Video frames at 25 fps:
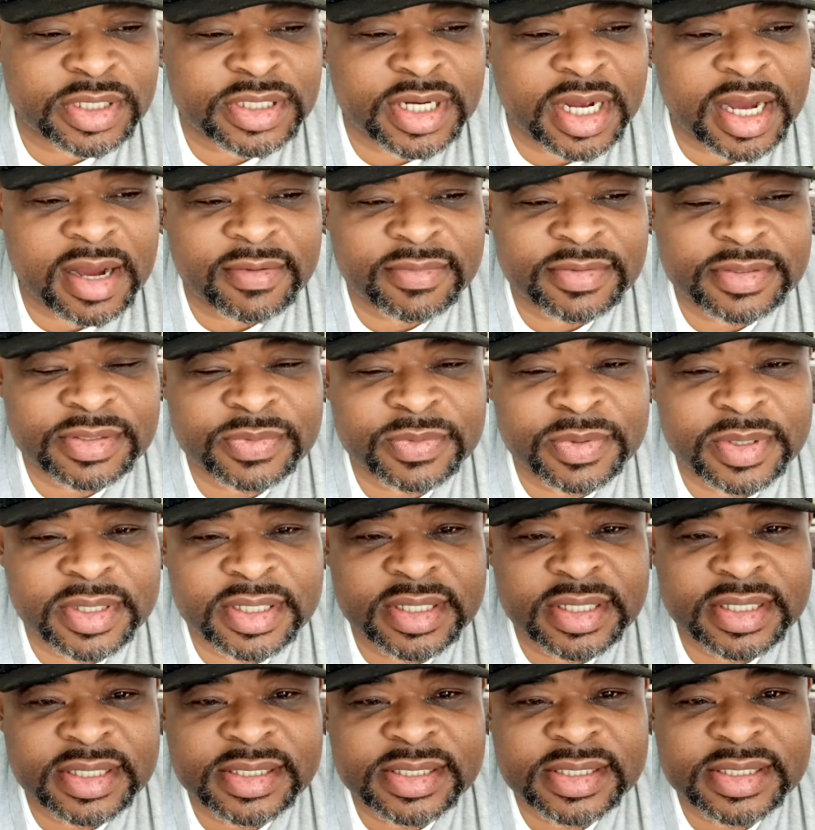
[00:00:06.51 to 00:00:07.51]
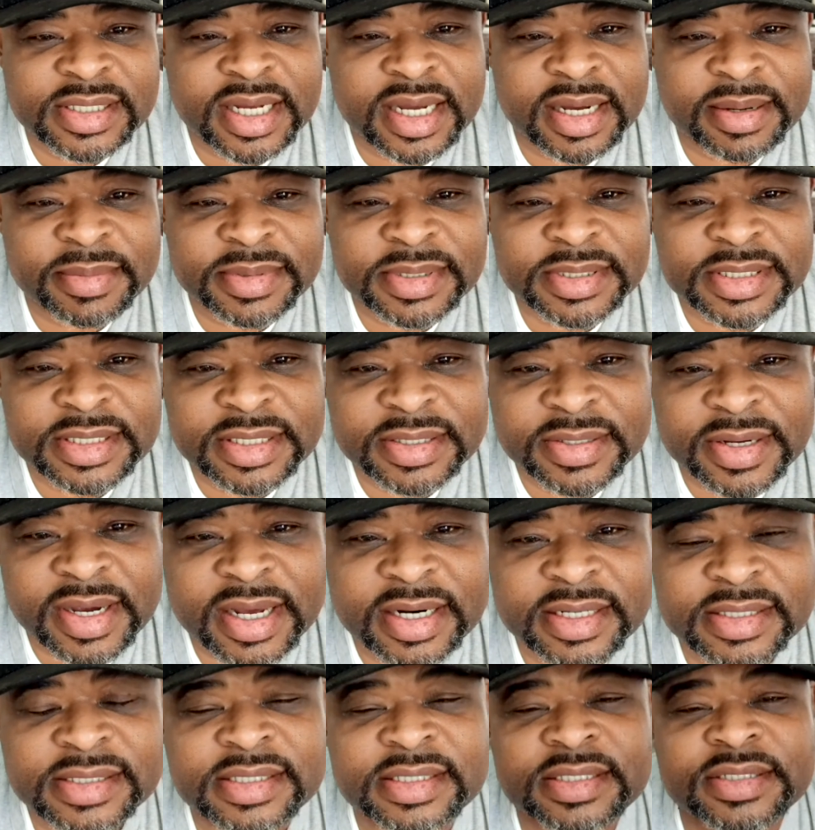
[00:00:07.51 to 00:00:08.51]
Jehovah's Witness, coming to you
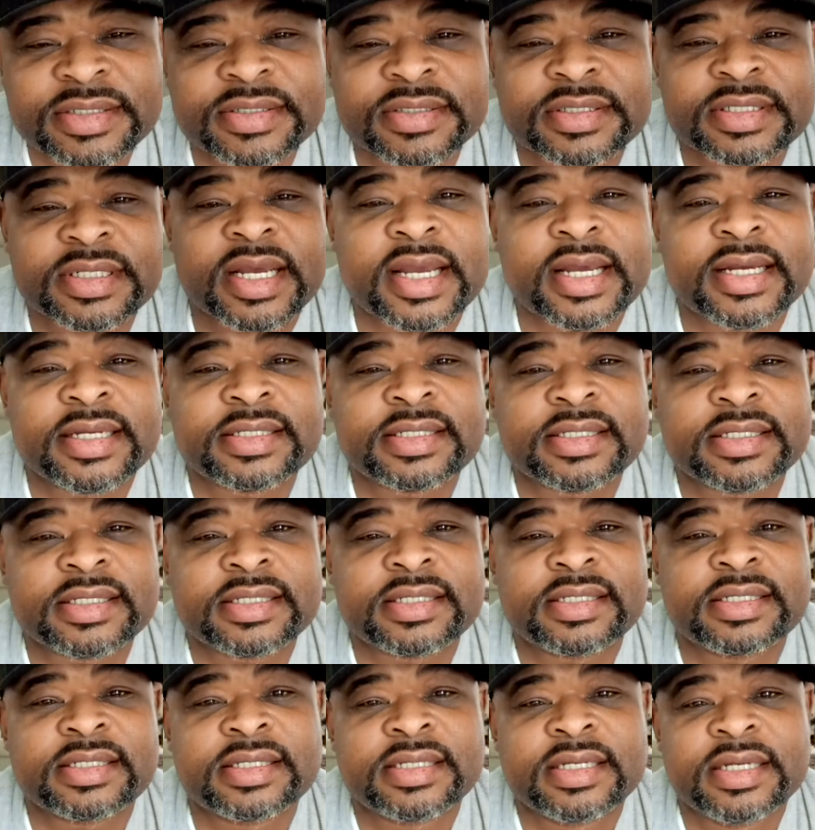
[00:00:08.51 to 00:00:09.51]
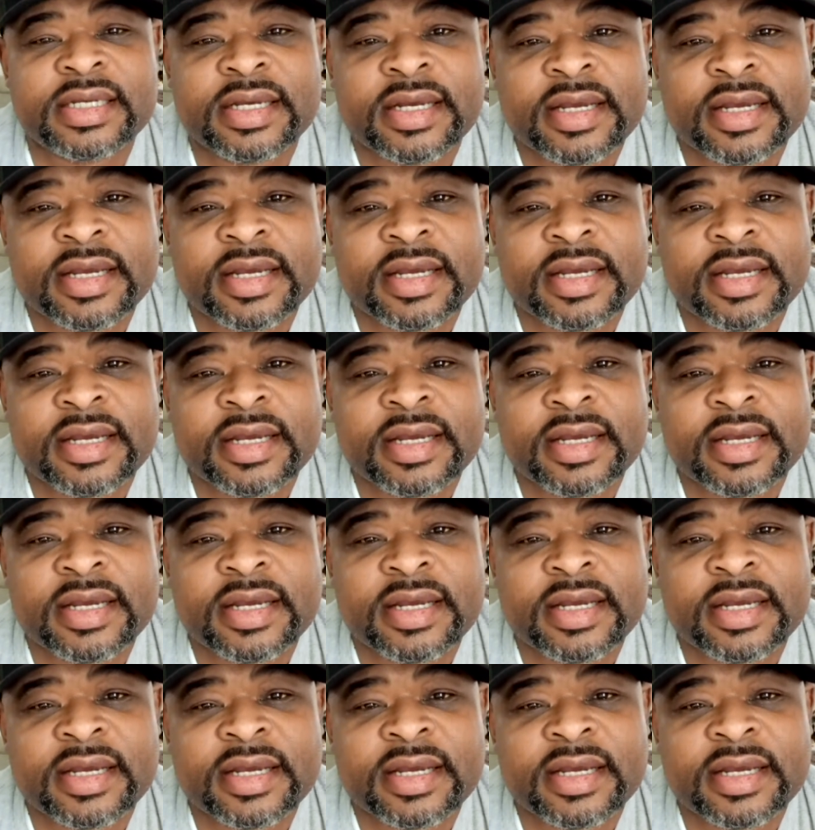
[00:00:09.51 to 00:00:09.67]
out of Central Texas.